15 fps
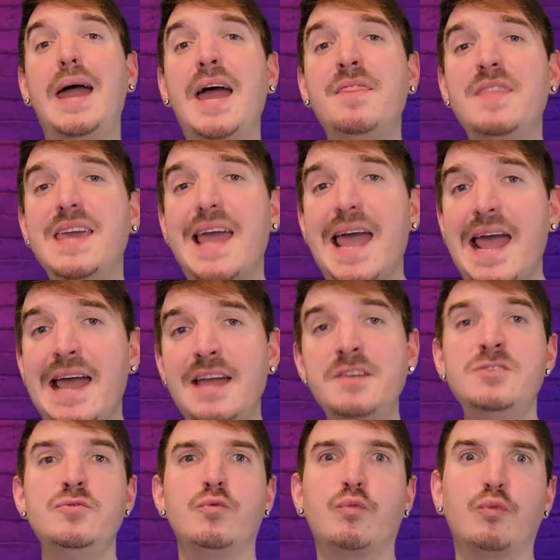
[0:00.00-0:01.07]
And the
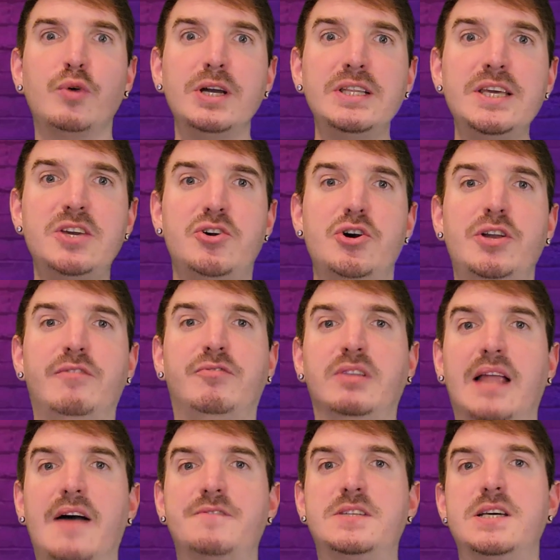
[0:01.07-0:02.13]
end really could have
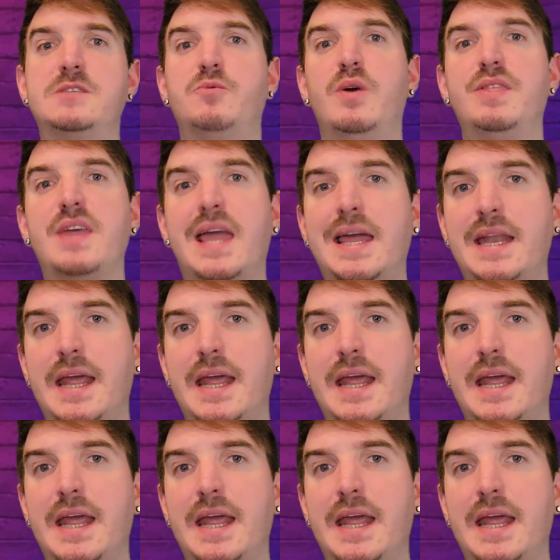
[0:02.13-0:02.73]
left us with an